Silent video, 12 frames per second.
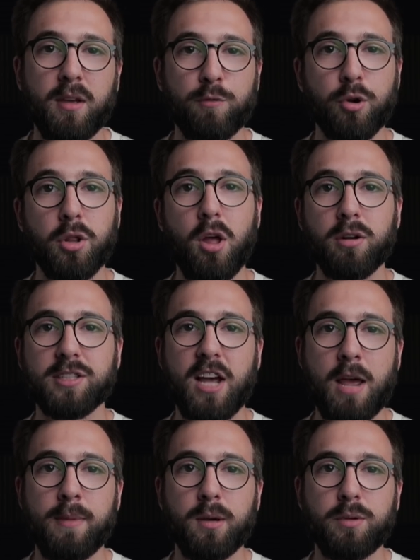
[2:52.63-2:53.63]
For a long
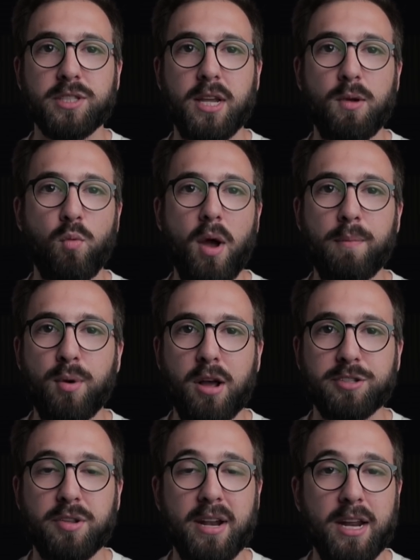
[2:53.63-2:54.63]
time, it was a web
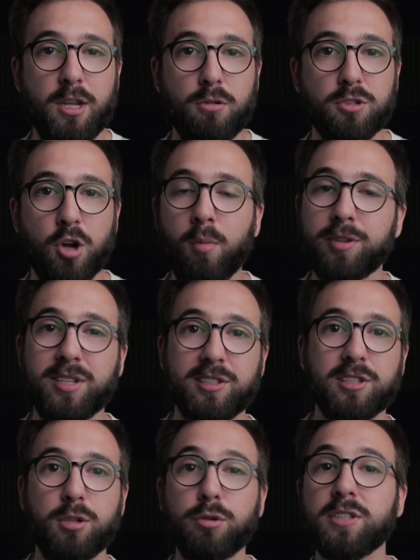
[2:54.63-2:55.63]
browser that I used almost
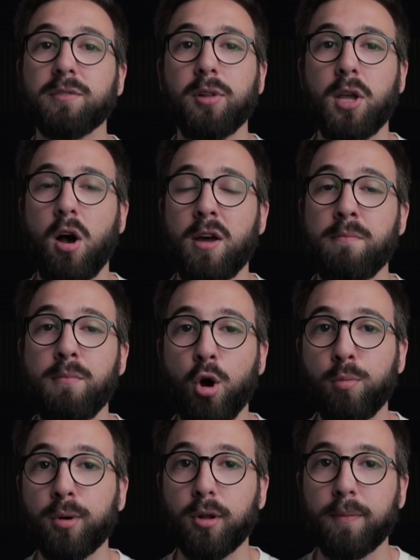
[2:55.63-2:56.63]
exclusively on
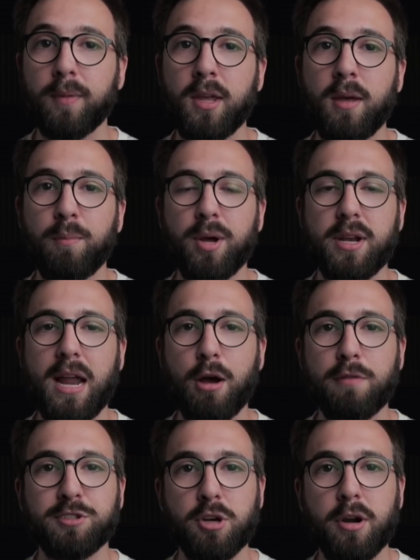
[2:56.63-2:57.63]
mobile, but
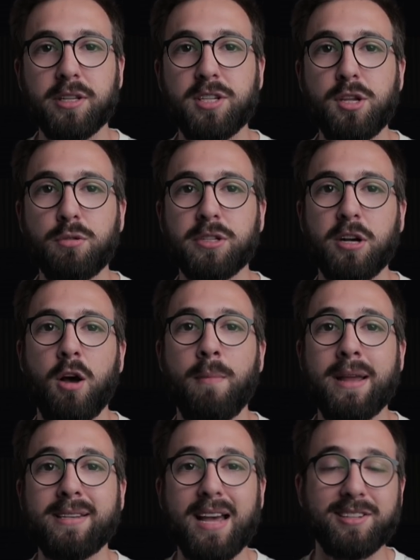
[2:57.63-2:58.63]
now I've started to use it on
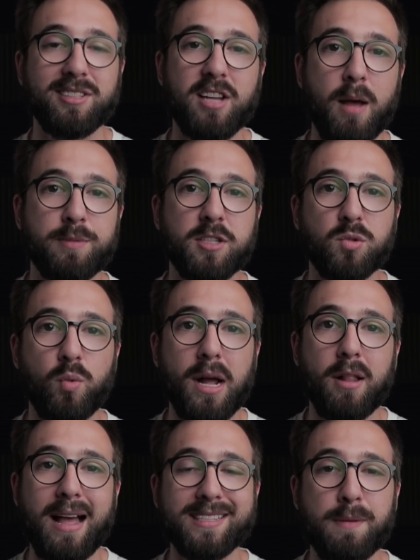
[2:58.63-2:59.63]
my desktops as
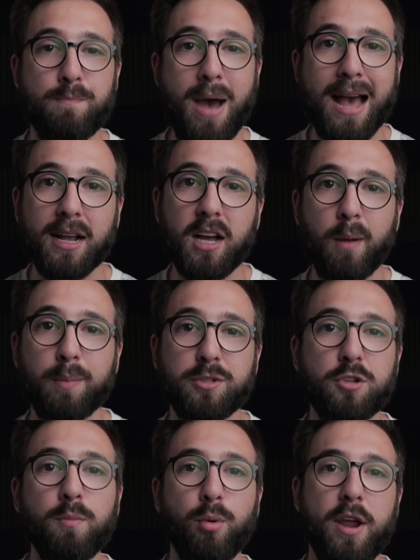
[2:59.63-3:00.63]
well as a backup
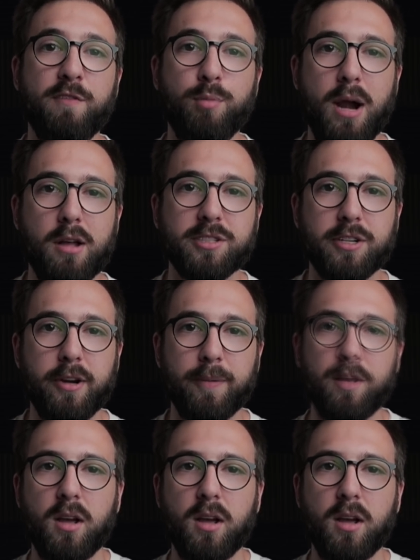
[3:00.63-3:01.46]
to Brave Browser.